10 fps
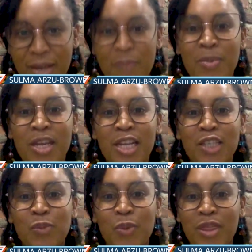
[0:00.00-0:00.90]

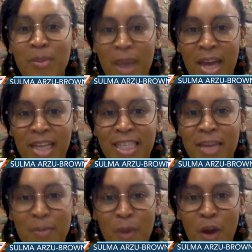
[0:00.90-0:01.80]
Meetings with the Minds
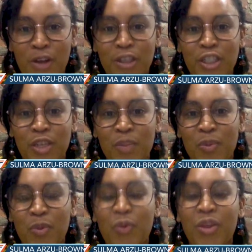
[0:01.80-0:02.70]
in partnership
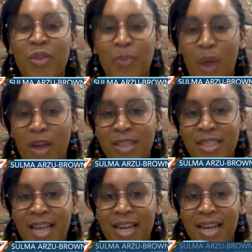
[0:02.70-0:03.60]
with
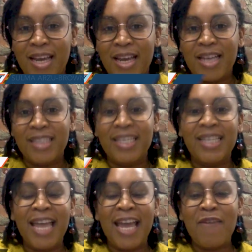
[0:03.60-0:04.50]
BronxNet.
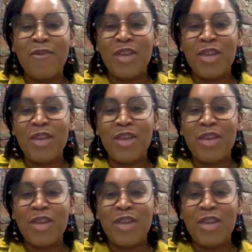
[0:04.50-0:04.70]
Today, we